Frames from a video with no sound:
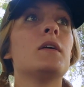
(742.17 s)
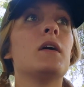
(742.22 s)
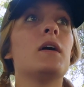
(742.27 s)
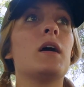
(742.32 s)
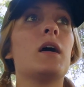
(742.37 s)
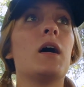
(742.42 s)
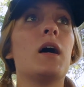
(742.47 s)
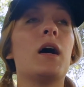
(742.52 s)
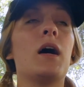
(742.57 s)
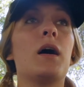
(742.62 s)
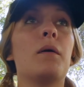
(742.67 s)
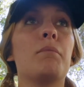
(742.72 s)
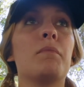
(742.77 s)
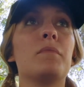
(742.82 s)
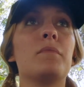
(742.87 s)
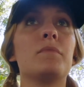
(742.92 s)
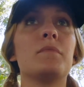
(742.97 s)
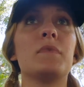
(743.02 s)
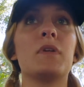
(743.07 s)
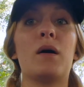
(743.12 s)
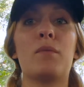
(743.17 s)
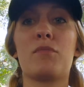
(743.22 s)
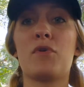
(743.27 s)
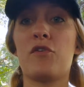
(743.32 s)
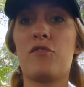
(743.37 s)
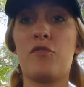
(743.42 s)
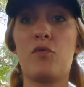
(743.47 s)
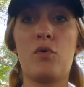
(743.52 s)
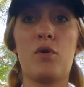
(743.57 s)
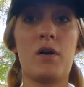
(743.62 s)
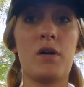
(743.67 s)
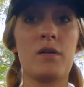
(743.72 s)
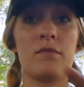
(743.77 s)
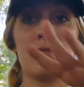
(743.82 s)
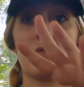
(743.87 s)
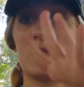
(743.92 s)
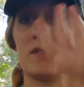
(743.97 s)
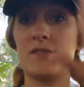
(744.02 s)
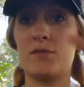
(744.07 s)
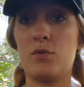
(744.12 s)
Number
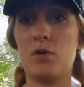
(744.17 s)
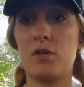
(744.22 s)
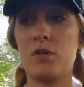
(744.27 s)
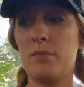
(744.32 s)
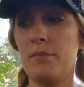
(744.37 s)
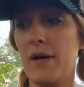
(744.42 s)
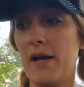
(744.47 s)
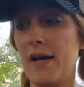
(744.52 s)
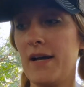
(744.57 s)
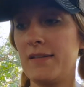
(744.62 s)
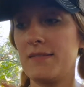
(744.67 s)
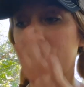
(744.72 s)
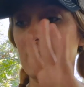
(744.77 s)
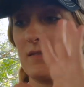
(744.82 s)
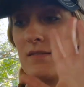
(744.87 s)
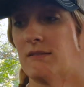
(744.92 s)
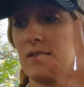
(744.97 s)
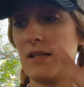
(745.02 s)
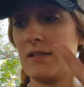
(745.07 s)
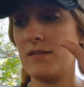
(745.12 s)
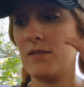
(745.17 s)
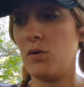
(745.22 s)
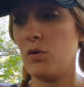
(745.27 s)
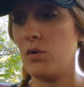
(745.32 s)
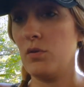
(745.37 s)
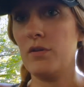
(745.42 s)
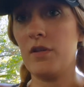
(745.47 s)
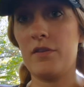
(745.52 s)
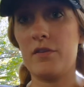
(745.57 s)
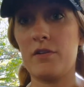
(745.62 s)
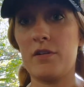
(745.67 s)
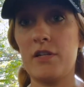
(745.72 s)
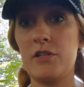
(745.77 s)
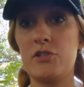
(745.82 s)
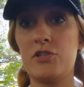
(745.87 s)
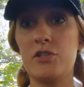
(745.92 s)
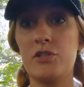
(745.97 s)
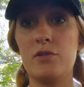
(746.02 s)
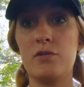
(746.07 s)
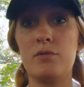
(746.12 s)
4, the snorkel masks, that's a whole nother
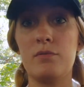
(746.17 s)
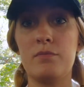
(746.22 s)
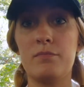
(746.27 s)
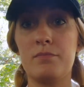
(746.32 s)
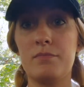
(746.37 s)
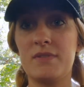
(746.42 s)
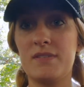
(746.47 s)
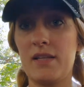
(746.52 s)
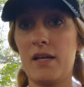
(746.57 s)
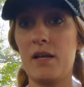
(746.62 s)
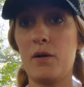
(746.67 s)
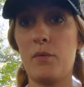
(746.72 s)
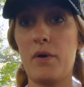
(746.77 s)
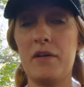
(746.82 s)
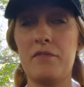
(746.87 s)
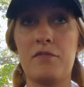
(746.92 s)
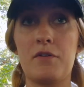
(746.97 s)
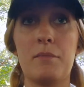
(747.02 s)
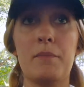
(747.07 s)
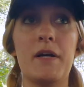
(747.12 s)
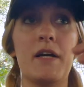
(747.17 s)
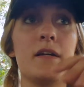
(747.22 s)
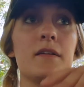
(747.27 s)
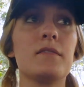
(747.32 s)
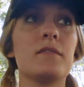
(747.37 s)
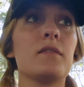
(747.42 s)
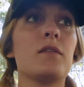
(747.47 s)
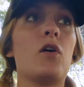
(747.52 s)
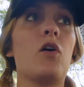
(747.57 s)
issue. Stay away from it.